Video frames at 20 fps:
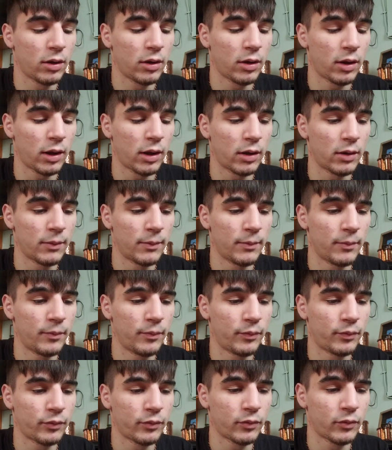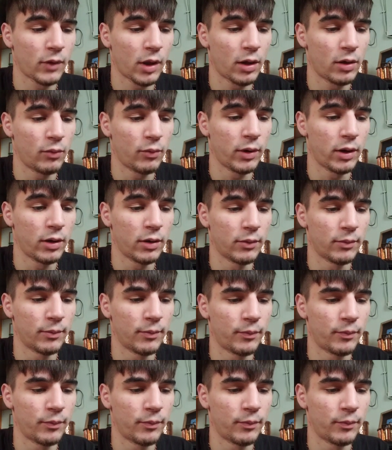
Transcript: Like, kind of weird.